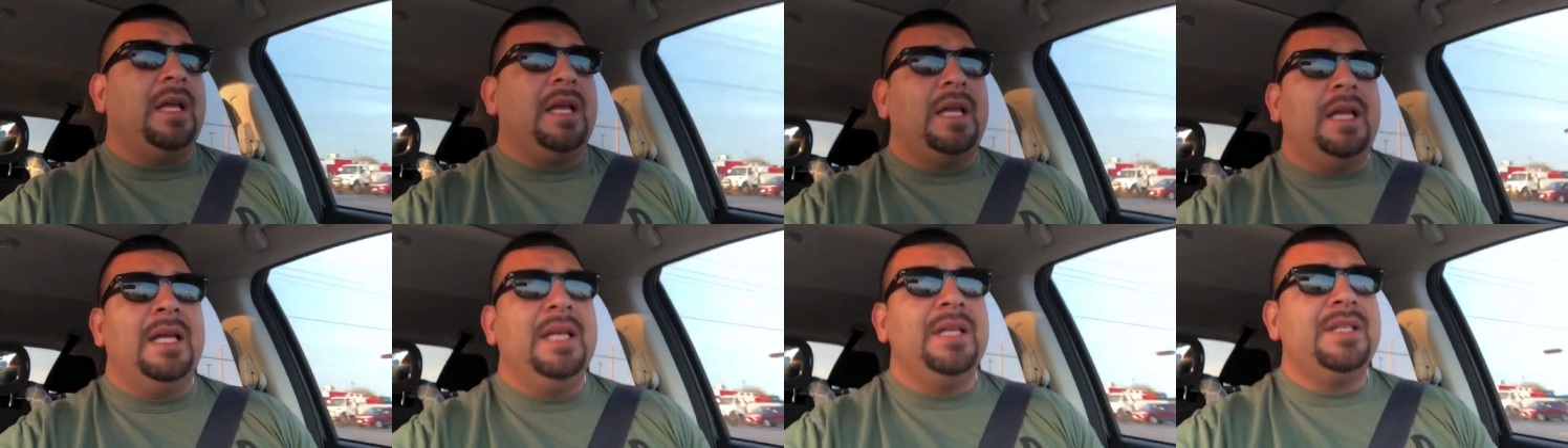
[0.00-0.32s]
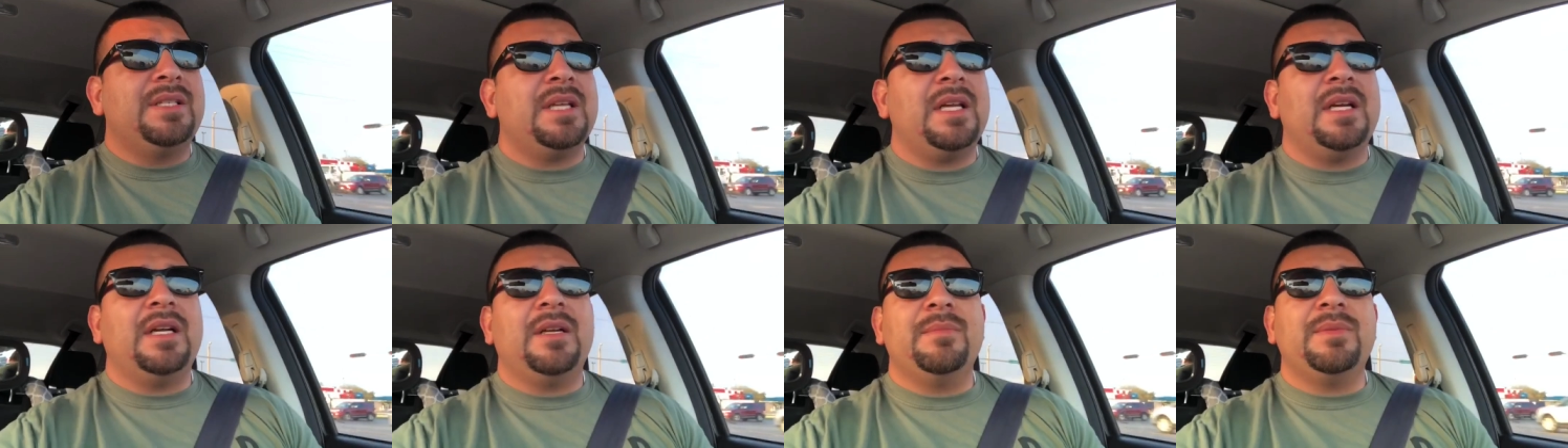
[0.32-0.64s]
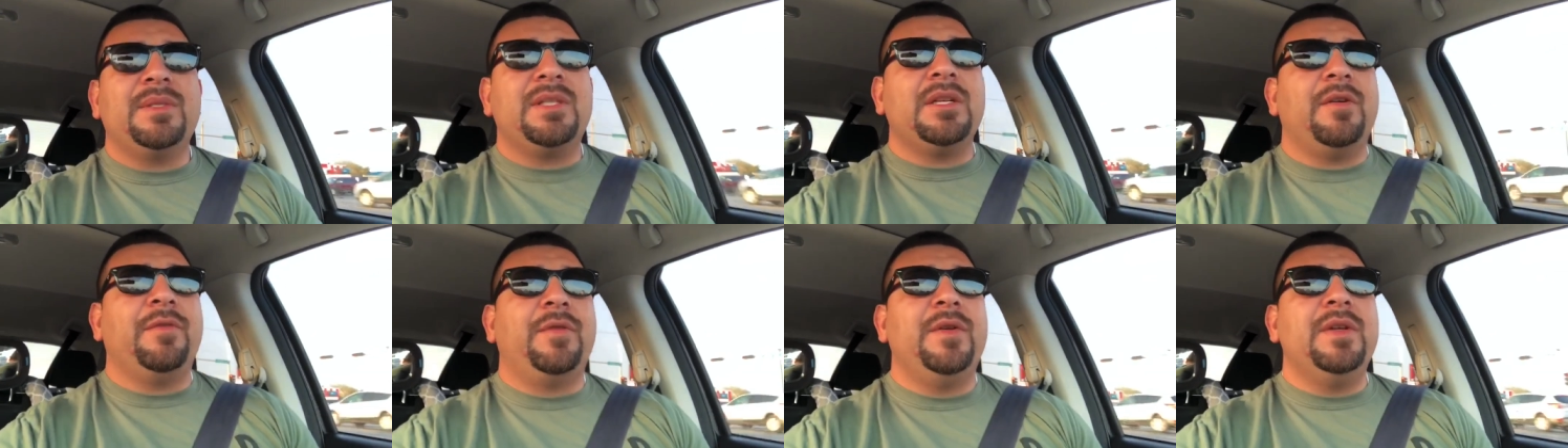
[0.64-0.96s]
He said it
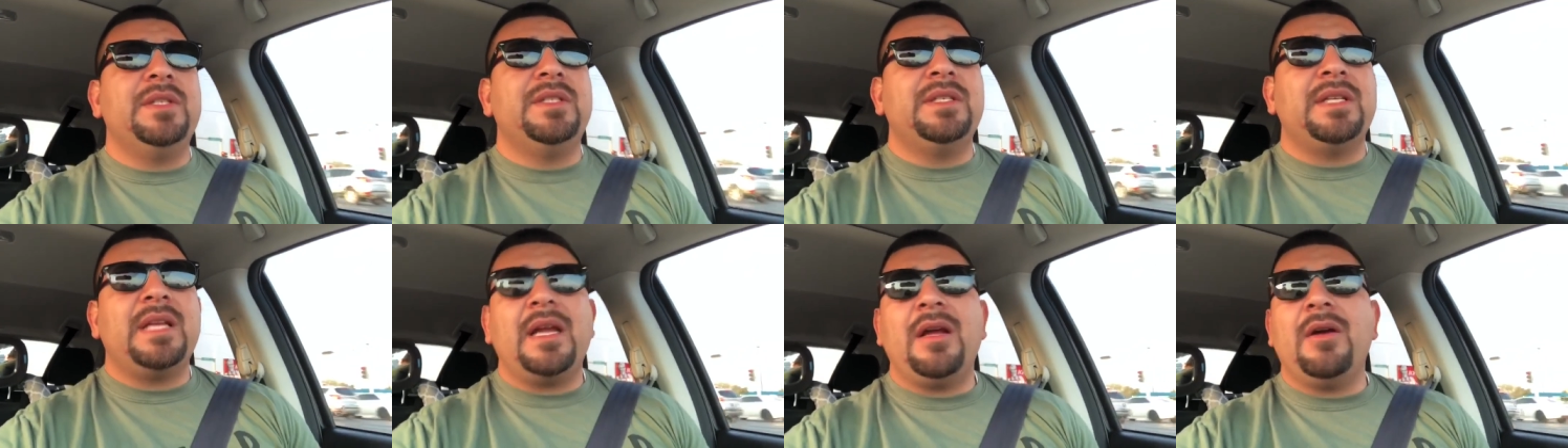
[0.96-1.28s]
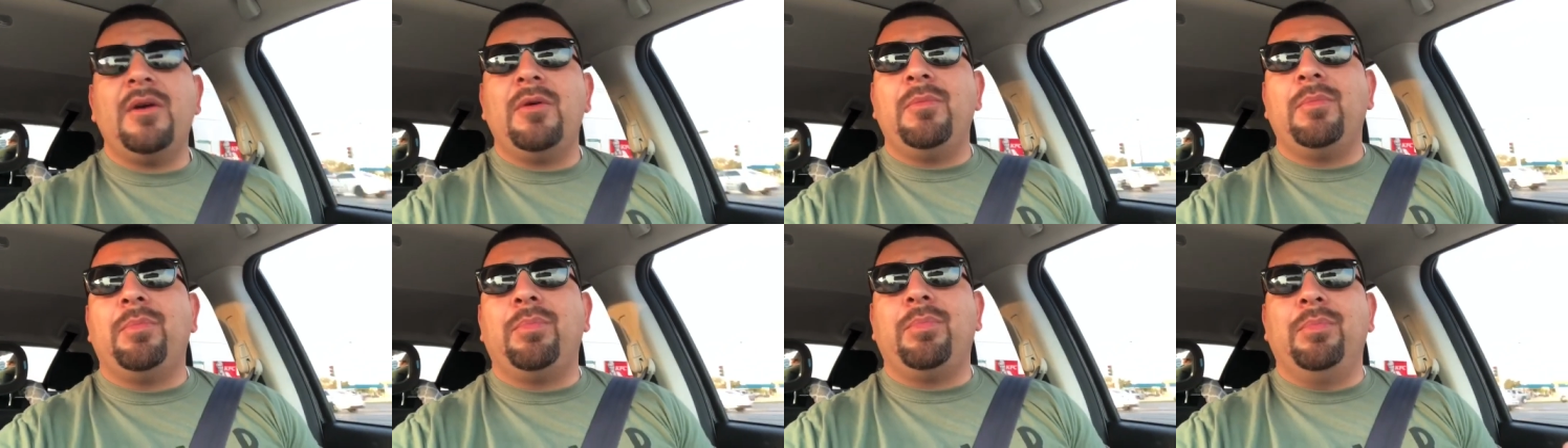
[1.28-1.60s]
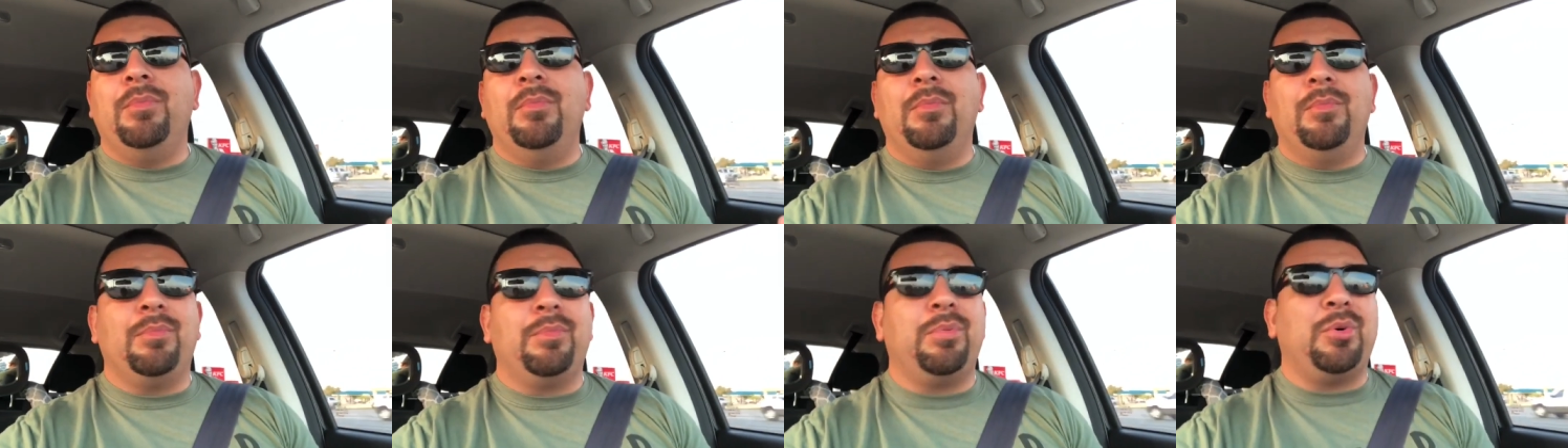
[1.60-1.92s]
himself. He's now
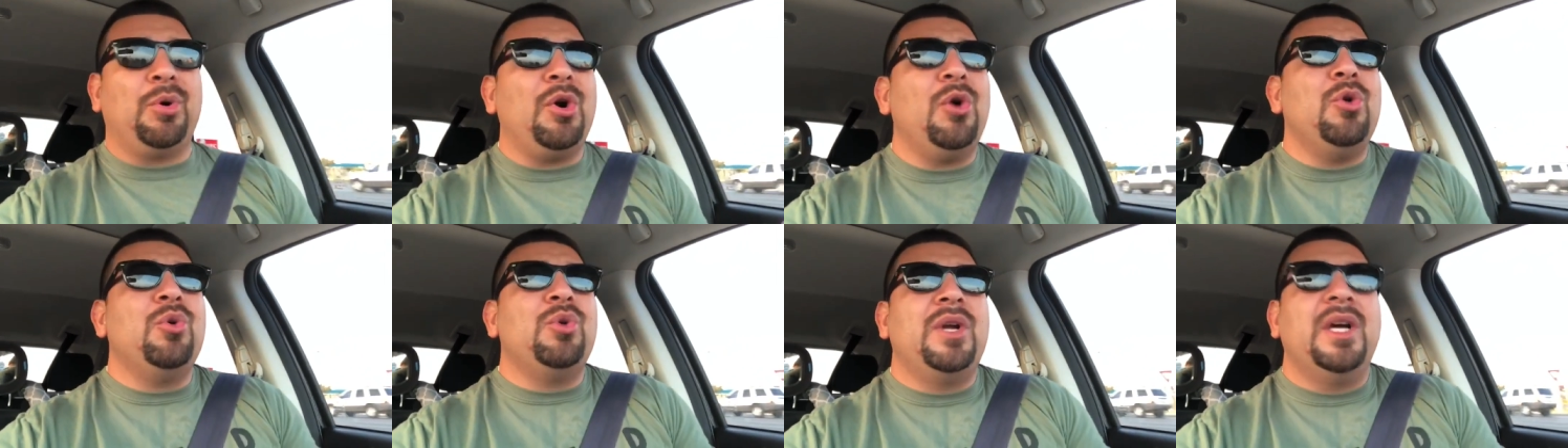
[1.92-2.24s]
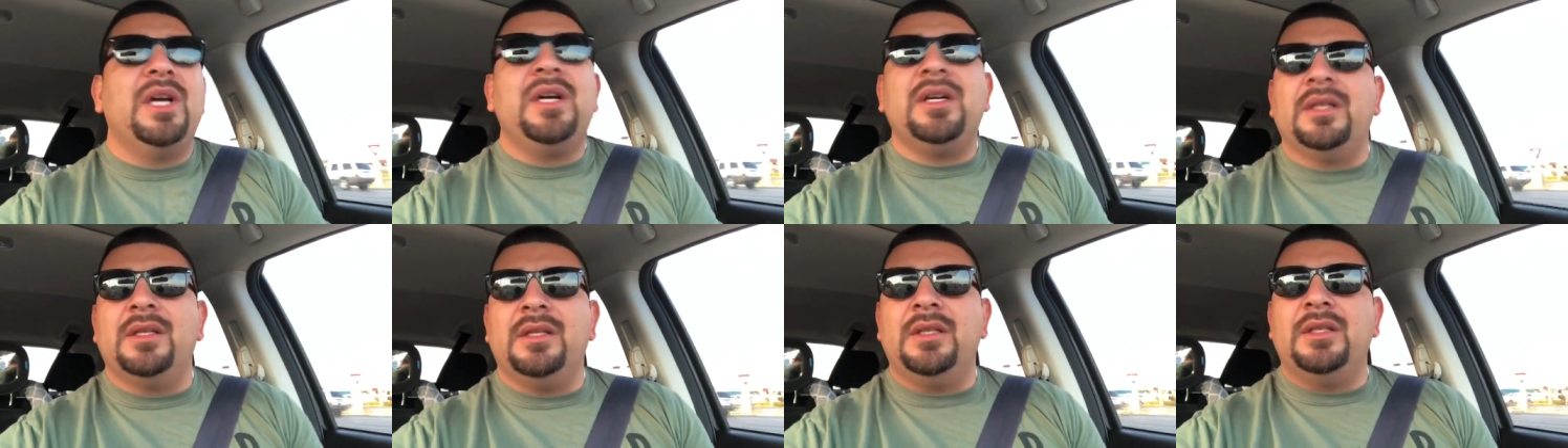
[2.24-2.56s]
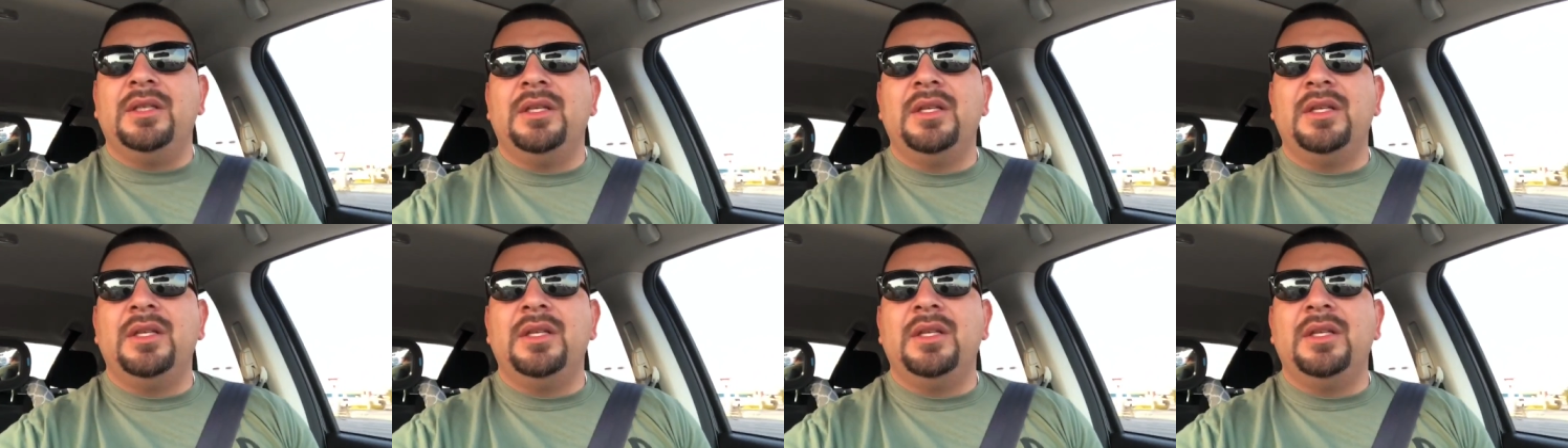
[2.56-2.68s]
pro-gun.